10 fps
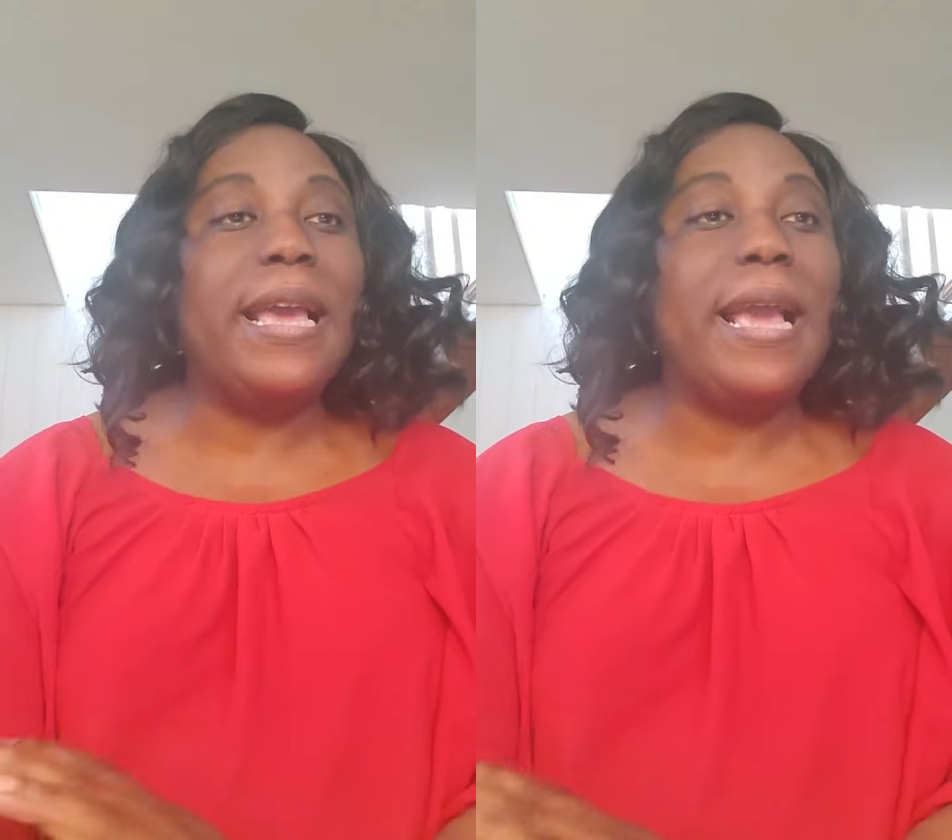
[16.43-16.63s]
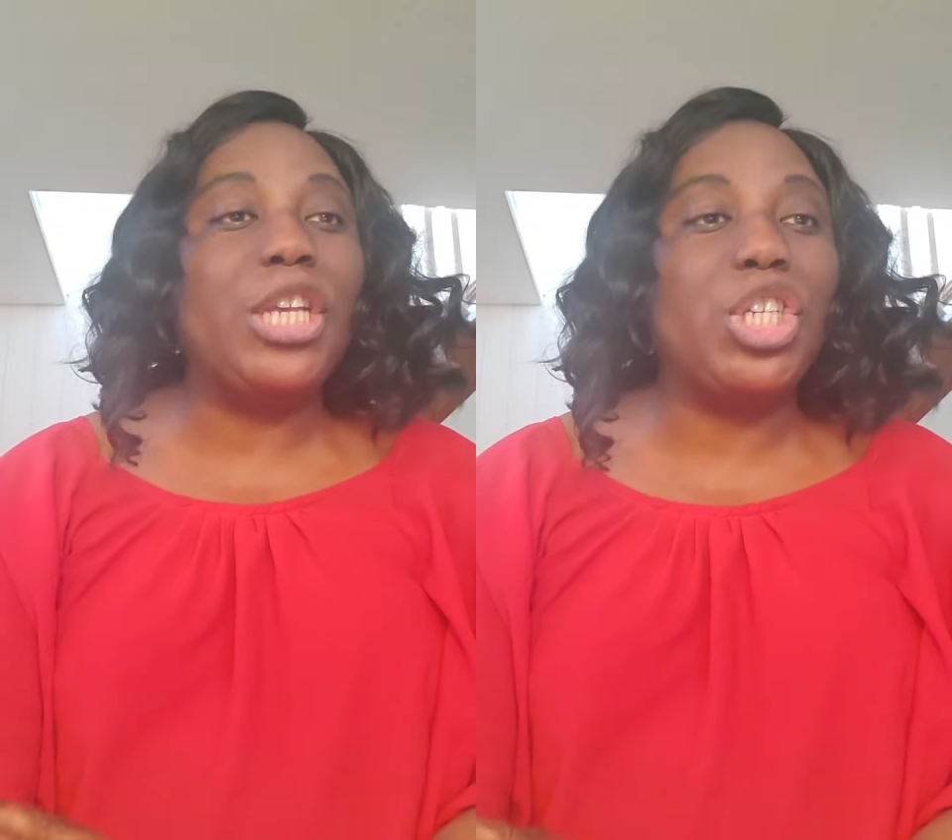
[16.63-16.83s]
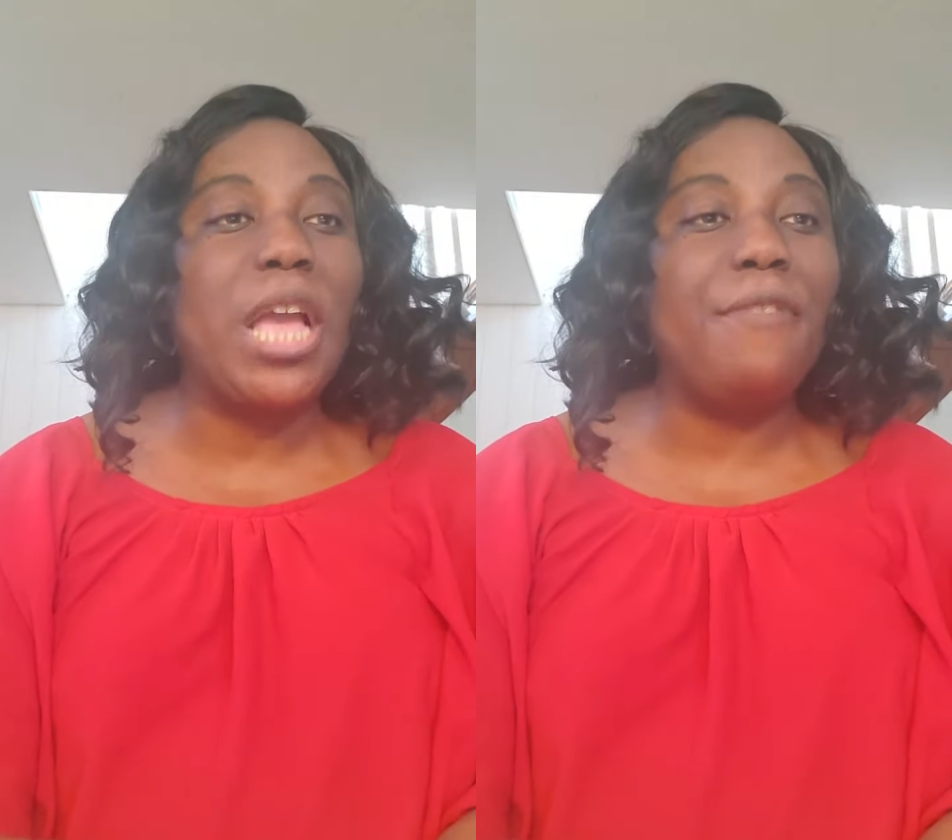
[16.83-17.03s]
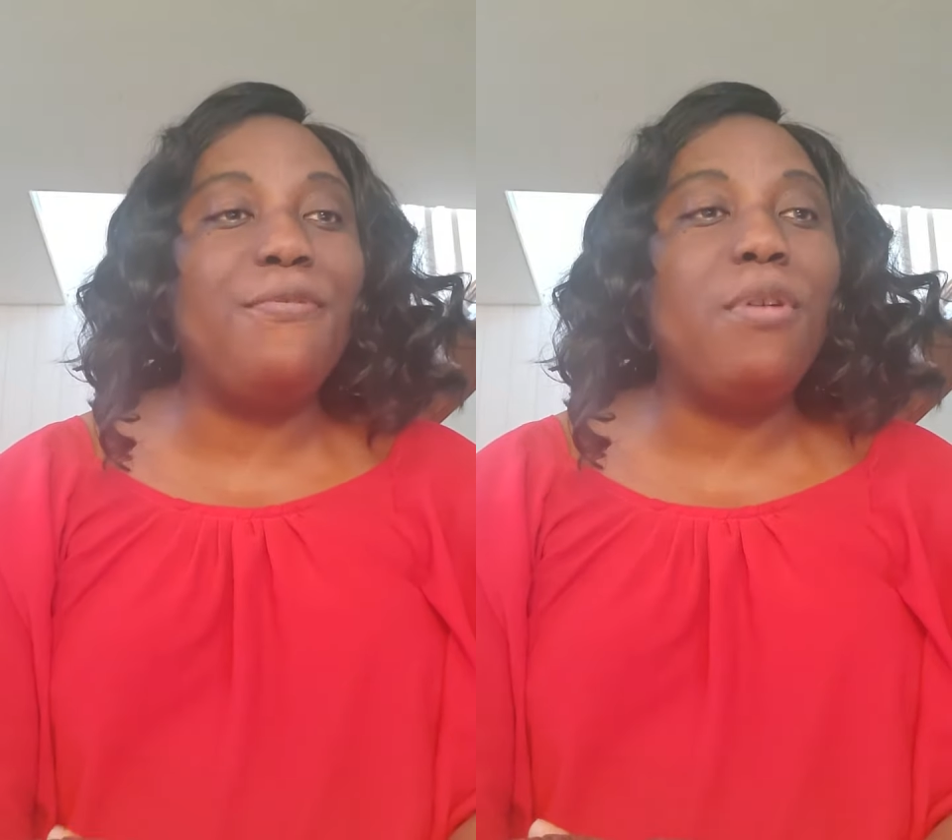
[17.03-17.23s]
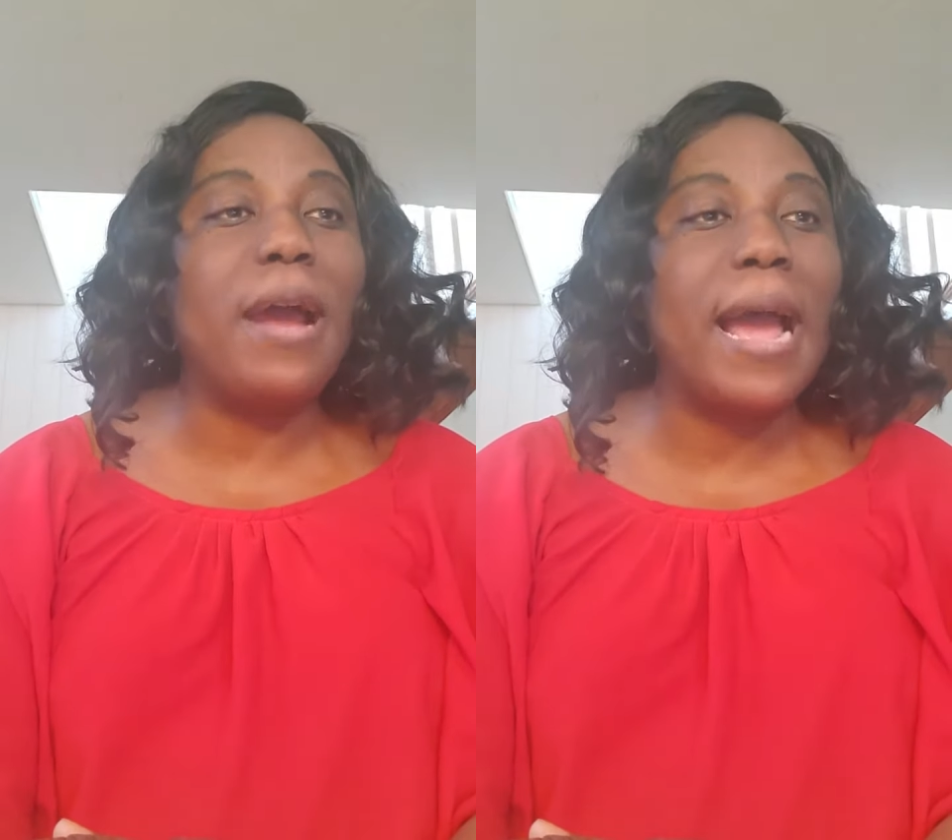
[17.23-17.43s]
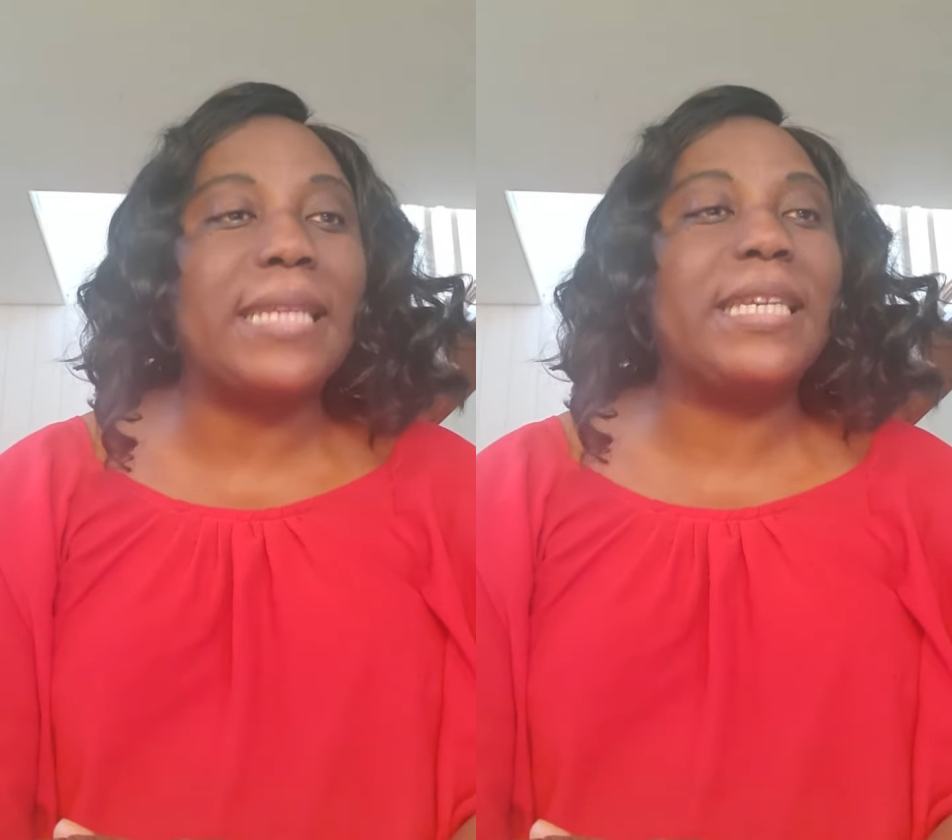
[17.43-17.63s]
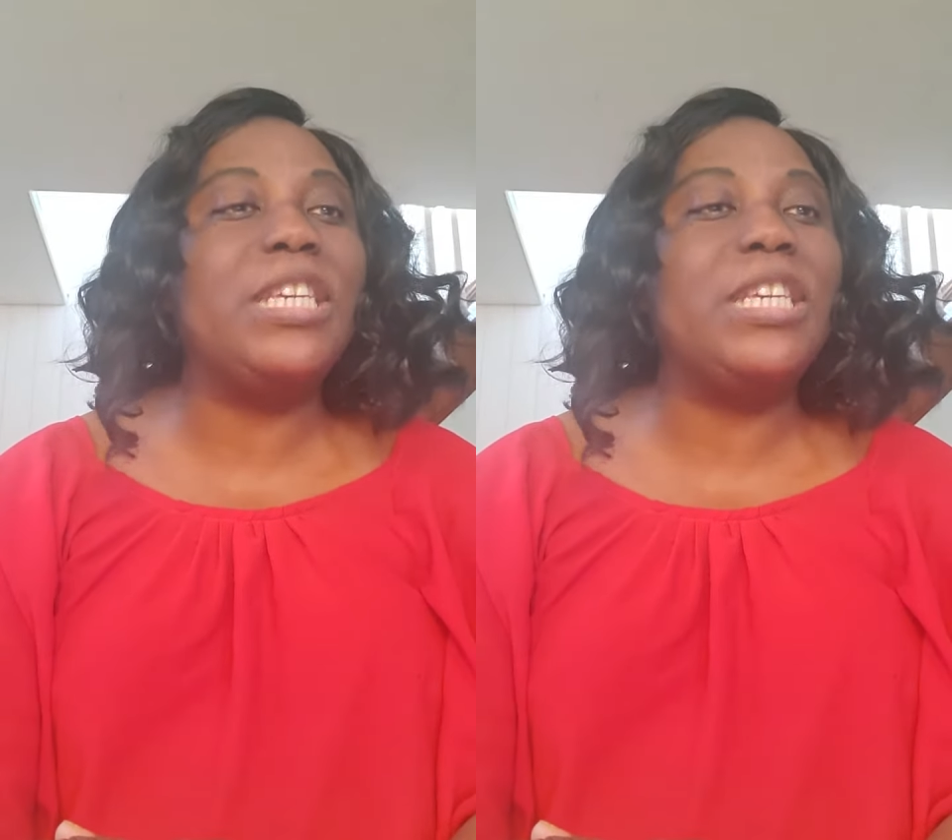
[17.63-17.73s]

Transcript: A cheerful heart